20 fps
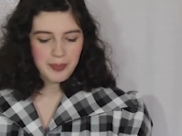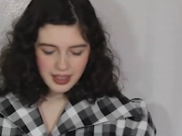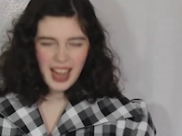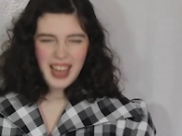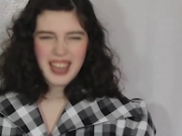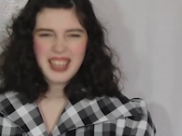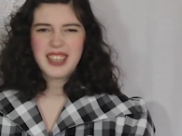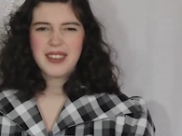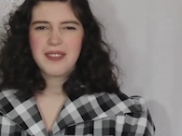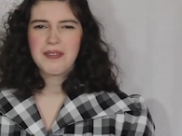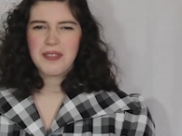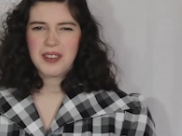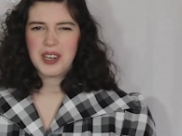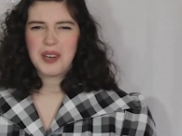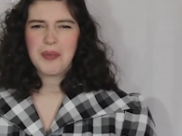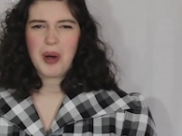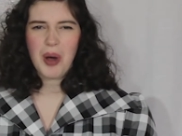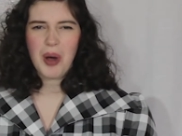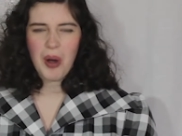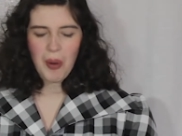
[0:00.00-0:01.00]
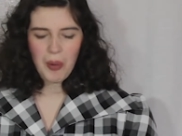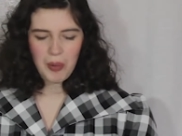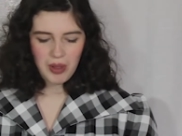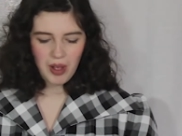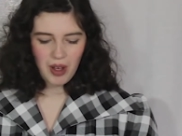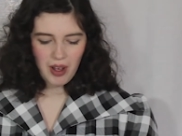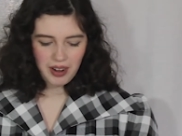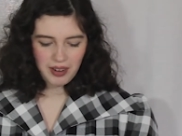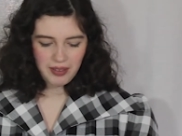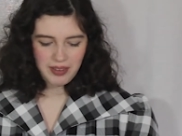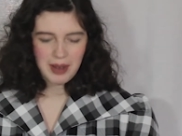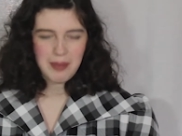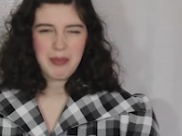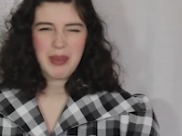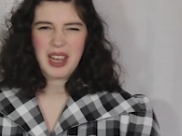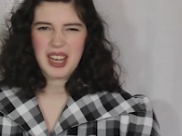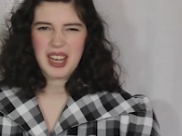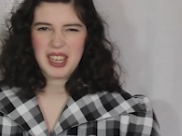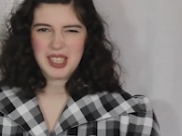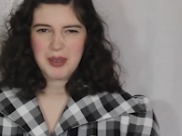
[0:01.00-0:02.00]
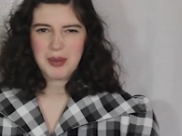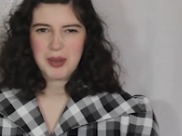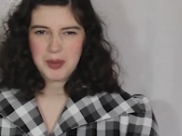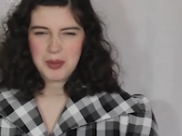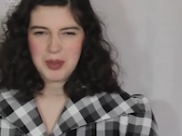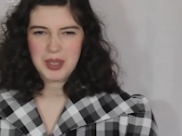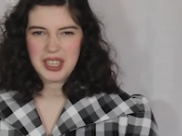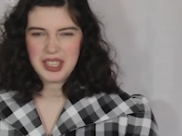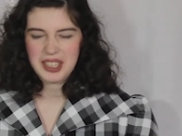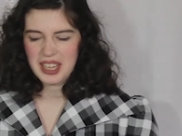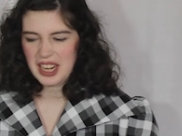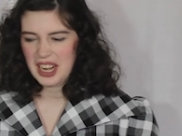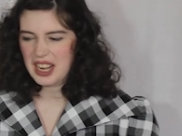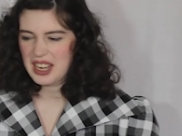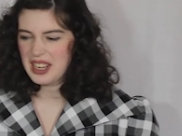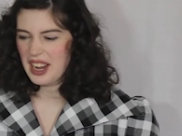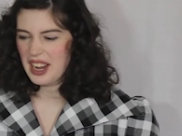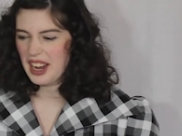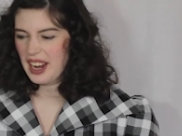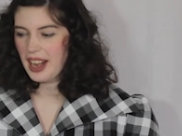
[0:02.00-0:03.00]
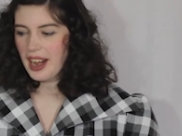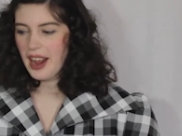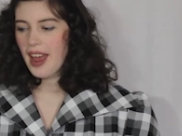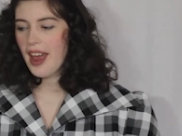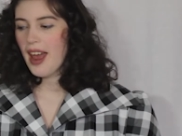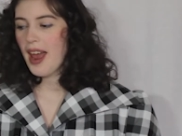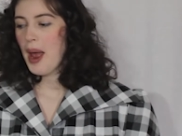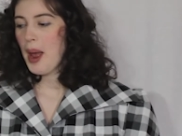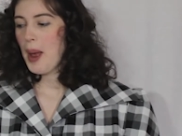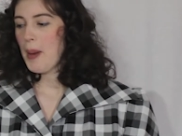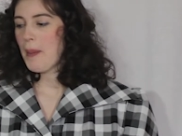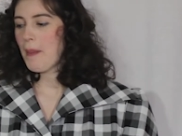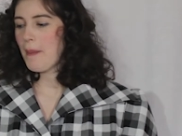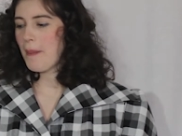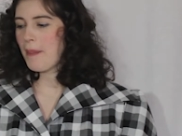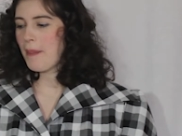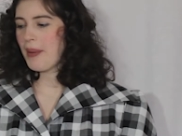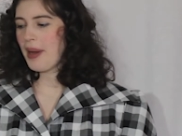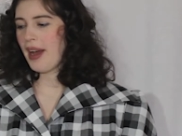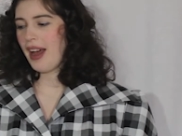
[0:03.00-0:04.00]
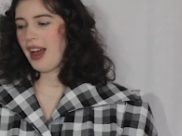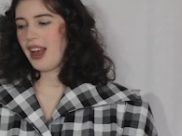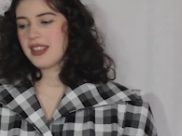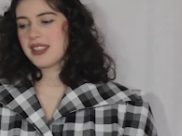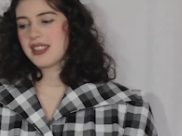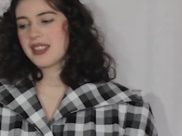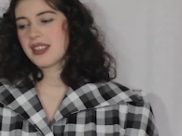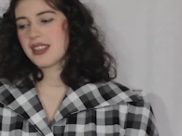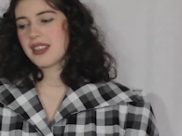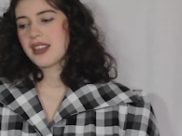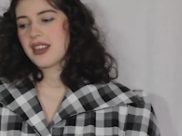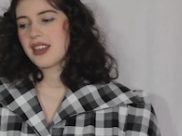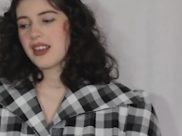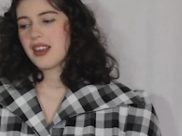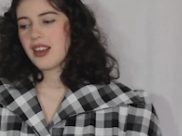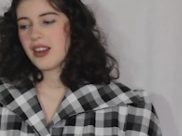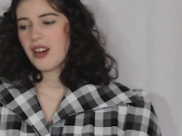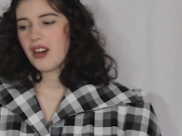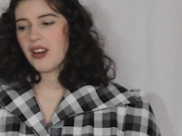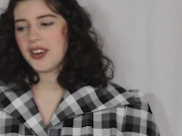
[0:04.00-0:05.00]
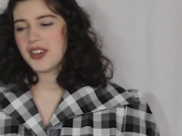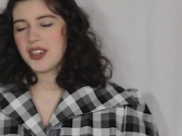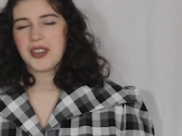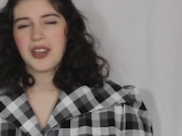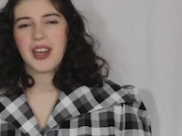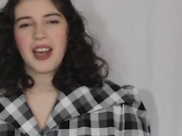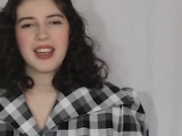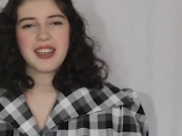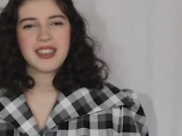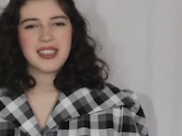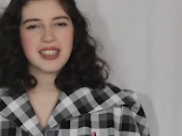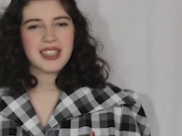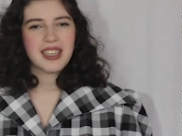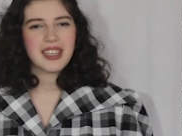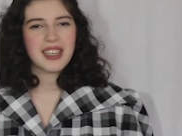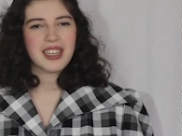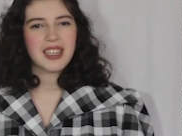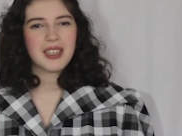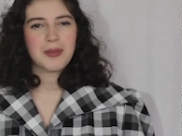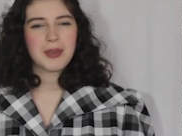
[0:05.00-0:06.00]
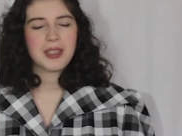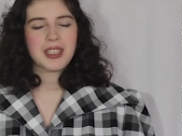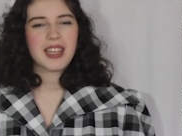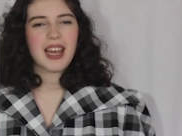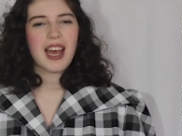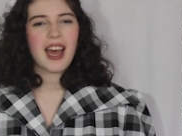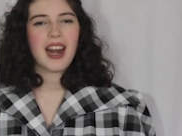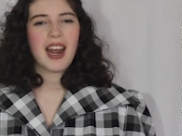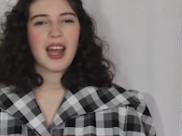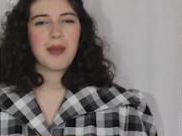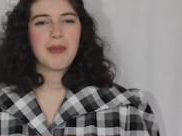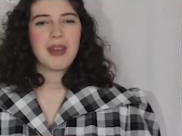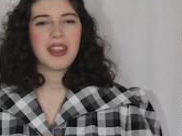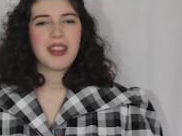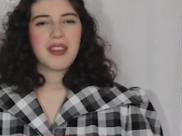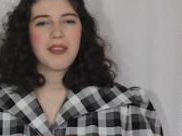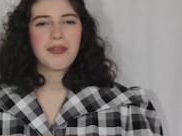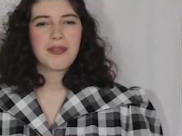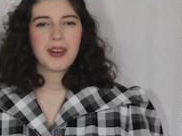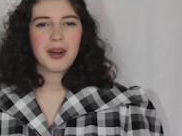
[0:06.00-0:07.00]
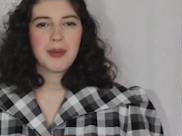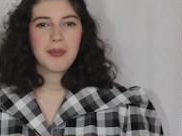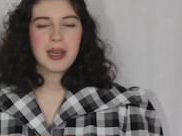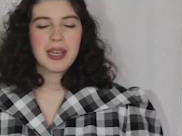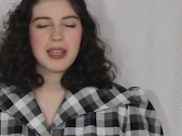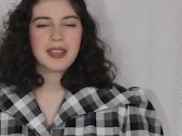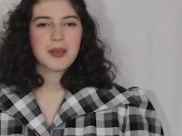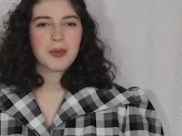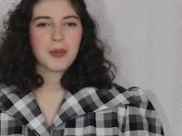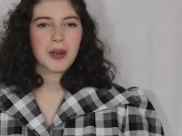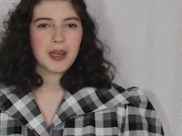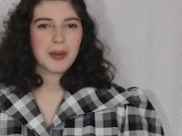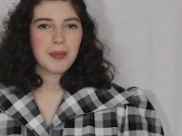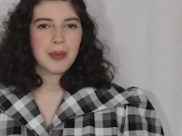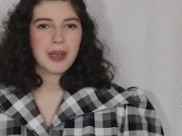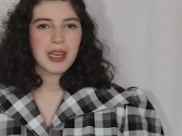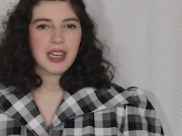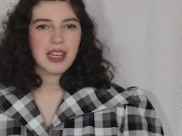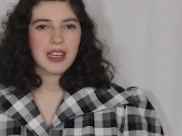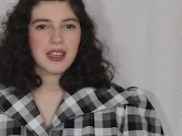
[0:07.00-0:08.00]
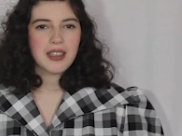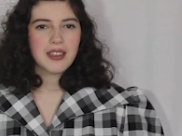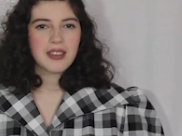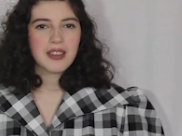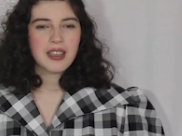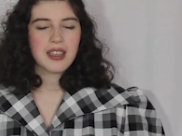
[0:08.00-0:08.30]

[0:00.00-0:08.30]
I didn't film a whole lot of it because it was really late at night, but all I did was that I made the front piece one piece,